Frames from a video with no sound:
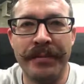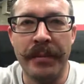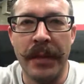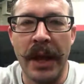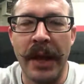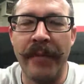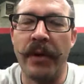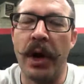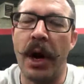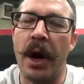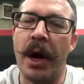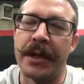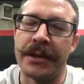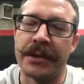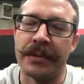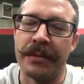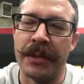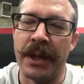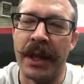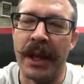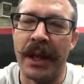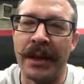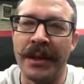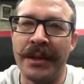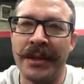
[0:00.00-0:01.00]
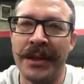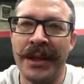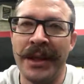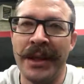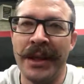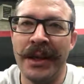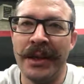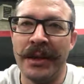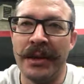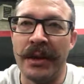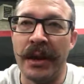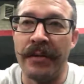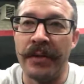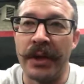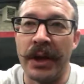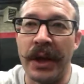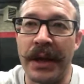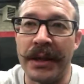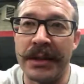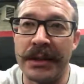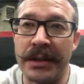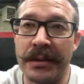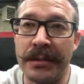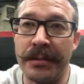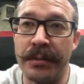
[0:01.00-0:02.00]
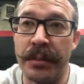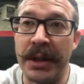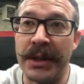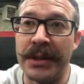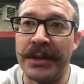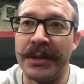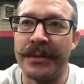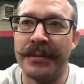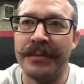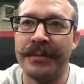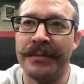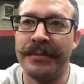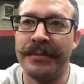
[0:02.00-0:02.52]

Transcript: have an awesome day. Love you guys. Peace.